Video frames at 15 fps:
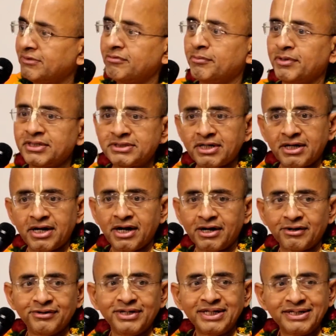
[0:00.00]
Everybody
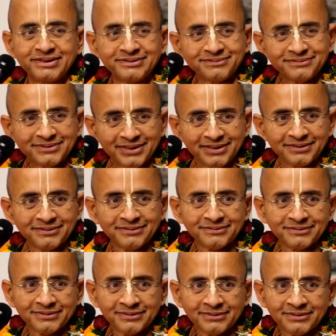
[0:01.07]
started rolling. Huh?
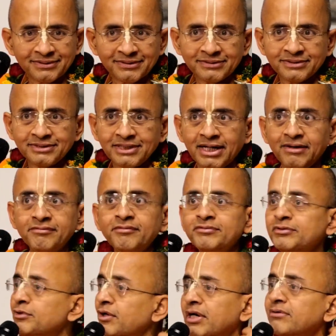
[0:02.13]

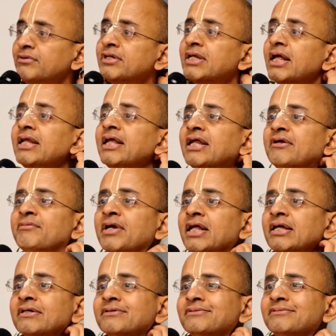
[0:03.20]
You don't have to tell
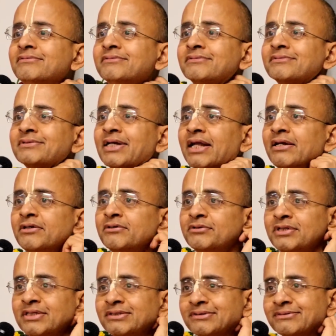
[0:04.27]
anybody, can you
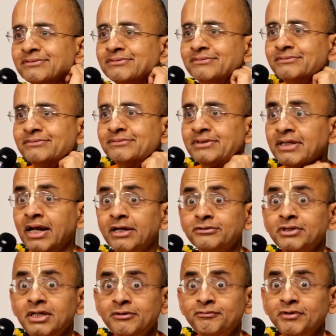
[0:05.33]
do this? They
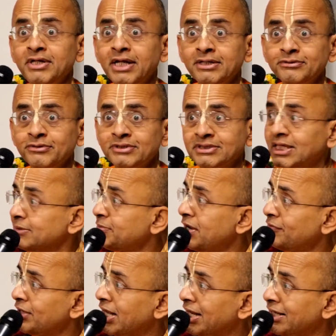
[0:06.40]
naturally feel like doing
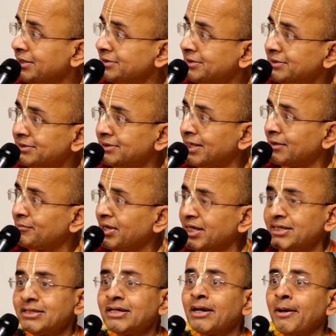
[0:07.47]
sadbhavana arises in their
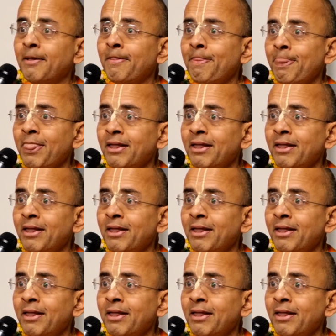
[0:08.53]
mind. Huh?